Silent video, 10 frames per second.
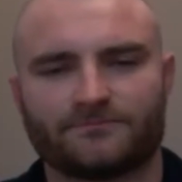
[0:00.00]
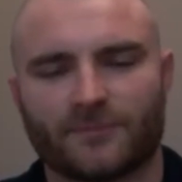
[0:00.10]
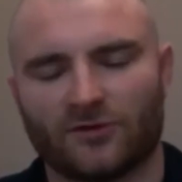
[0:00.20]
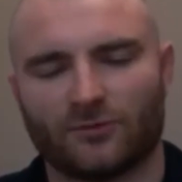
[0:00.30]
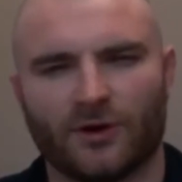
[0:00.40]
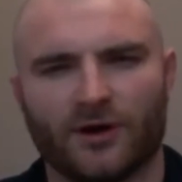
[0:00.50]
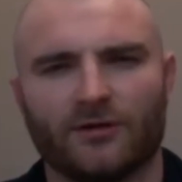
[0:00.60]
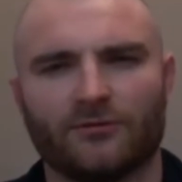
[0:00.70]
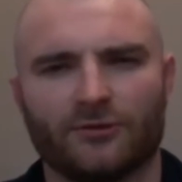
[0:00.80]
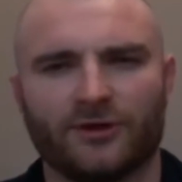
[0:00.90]
is where
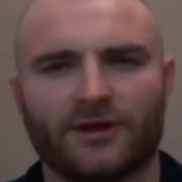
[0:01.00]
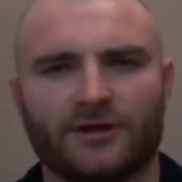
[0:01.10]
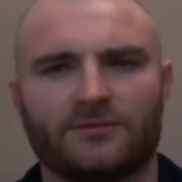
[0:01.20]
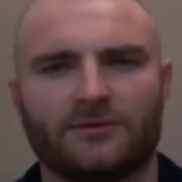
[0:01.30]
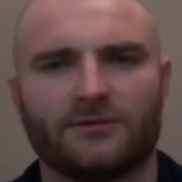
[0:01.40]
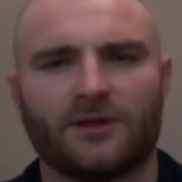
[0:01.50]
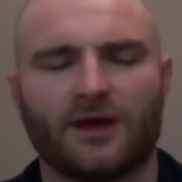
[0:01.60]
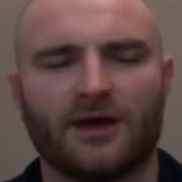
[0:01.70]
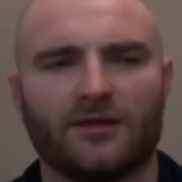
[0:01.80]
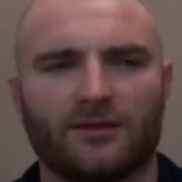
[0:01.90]
it really
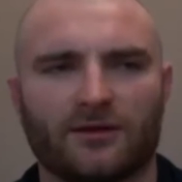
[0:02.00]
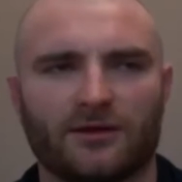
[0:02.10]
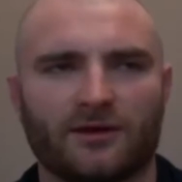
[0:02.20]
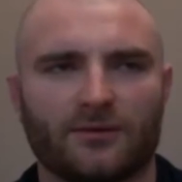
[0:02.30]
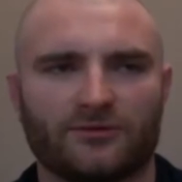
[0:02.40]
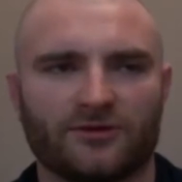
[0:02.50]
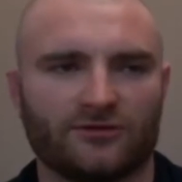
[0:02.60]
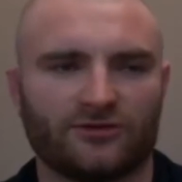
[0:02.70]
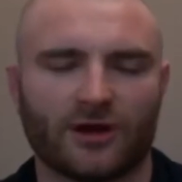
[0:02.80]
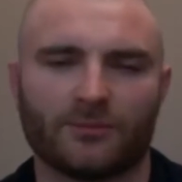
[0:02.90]
hit that I was in the
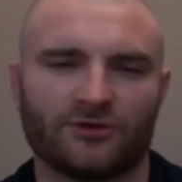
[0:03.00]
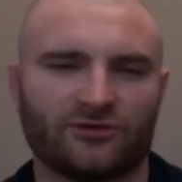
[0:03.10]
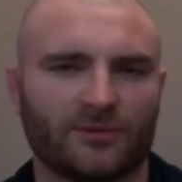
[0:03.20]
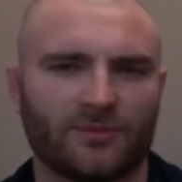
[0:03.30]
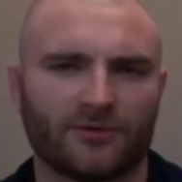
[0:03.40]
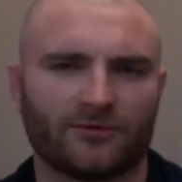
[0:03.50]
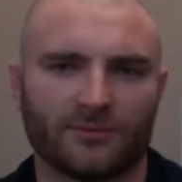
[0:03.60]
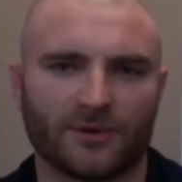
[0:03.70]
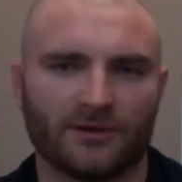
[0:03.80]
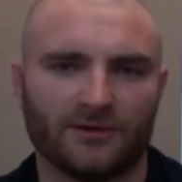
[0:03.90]
championship. I was in
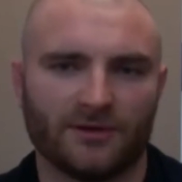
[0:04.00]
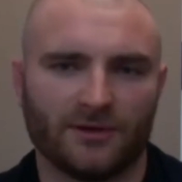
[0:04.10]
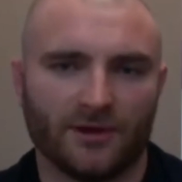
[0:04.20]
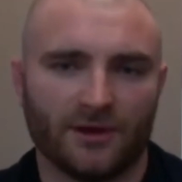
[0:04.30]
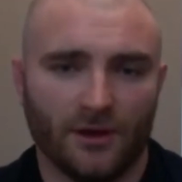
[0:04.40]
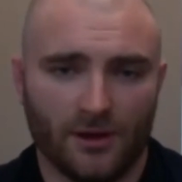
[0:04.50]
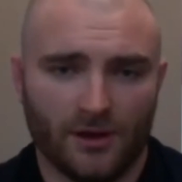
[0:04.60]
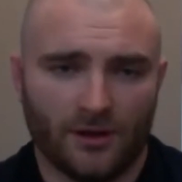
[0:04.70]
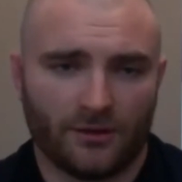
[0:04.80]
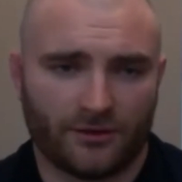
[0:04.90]
my
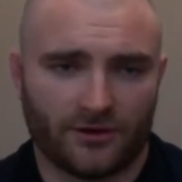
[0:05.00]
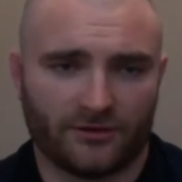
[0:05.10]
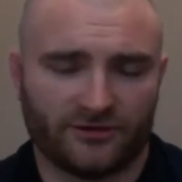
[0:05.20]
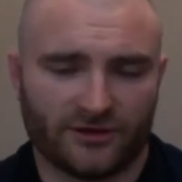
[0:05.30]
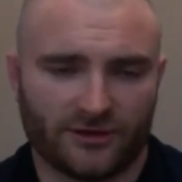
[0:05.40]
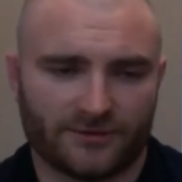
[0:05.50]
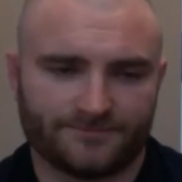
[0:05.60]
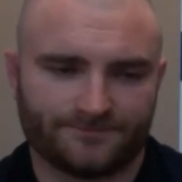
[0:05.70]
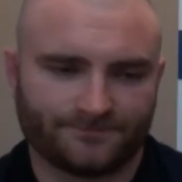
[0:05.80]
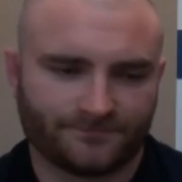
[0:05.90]
third year
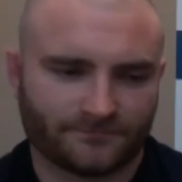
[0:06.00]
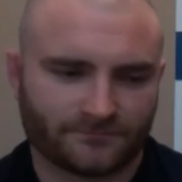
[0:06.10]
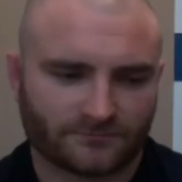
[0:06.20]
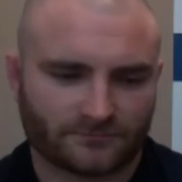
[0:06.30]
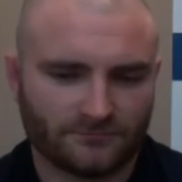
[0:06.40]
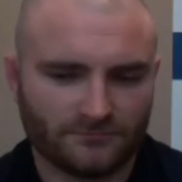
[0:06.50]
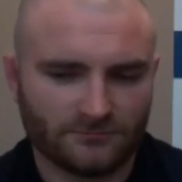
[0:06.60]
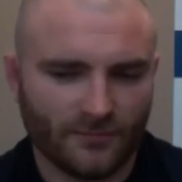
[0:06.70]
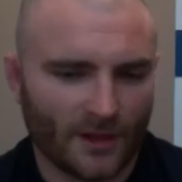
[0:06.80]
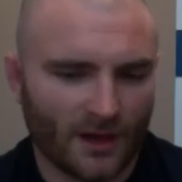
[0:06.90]

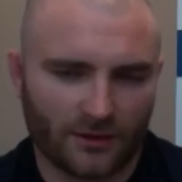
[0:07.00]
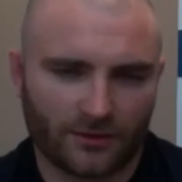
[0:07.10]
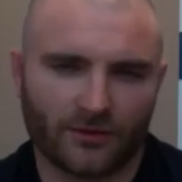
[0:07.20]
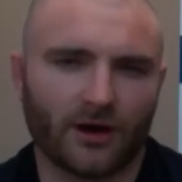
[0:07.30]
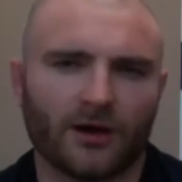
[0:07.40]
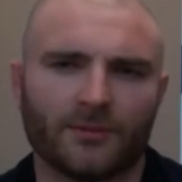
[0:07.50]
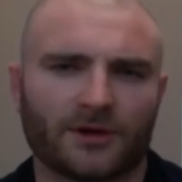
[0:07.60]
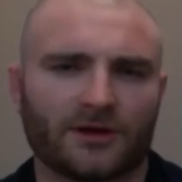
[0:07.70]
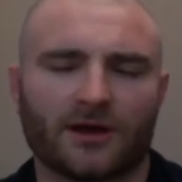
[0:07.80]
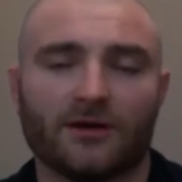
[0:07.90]
and I thought, how am I
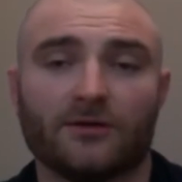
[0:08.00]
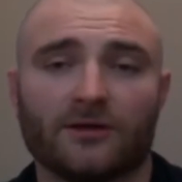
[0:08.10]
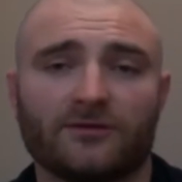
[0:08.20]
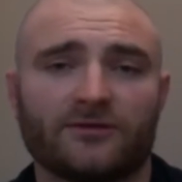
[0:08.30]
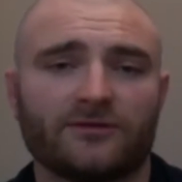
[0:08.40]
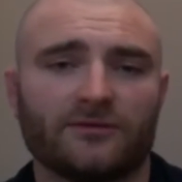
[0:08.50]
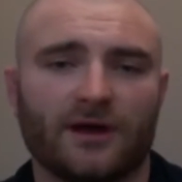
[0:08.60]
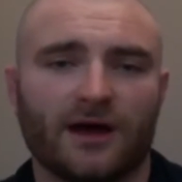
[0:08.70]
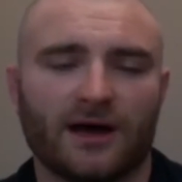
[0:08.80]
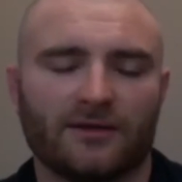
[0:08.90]
going to get out of this?
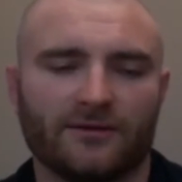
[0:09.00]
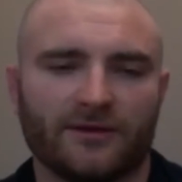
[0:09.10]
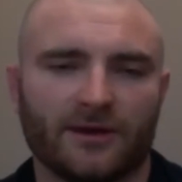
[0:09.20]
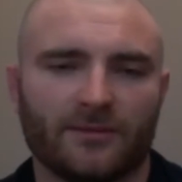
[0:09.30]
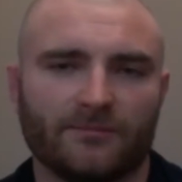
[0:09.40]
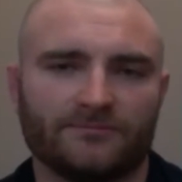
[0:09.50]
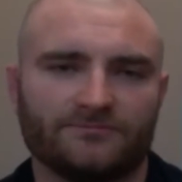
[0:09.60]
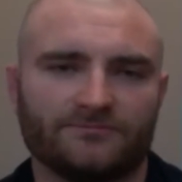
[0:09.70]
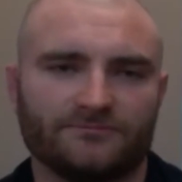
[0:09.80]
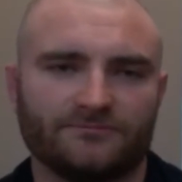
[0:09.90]
And
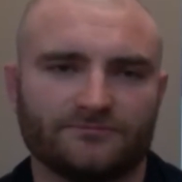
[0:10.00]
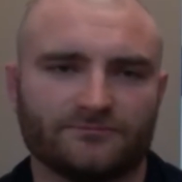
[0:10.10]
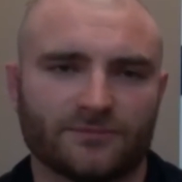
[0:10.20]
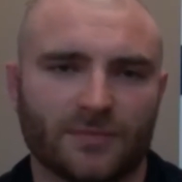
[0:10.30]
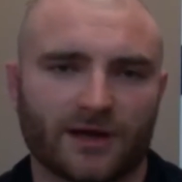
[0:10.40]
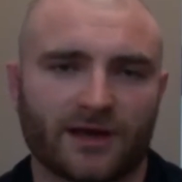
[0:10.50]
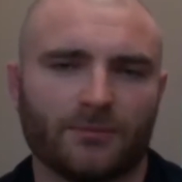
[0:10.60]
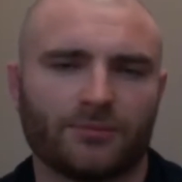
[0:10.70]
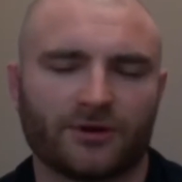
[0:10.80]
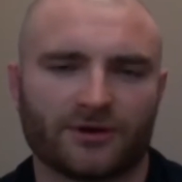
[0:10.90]
I
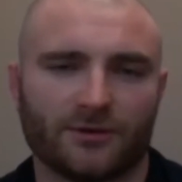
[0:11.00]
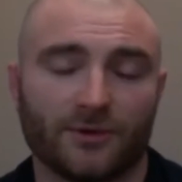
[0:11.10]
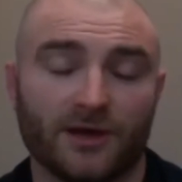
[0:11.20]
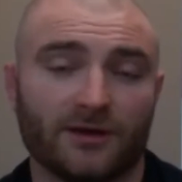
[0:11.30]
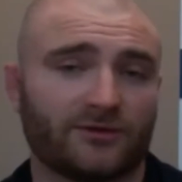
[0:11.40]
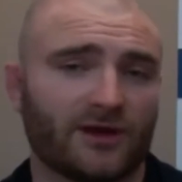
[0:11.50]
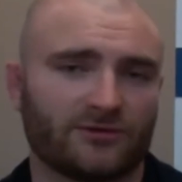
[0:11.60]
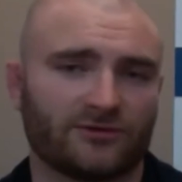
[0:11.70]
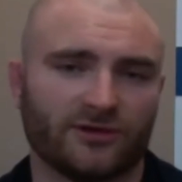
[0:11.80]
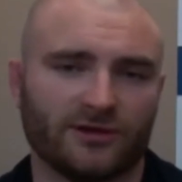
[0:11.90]
kept plugging away, and it was
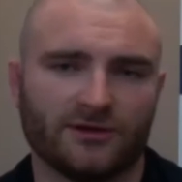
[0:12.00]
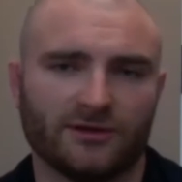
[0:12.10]
actually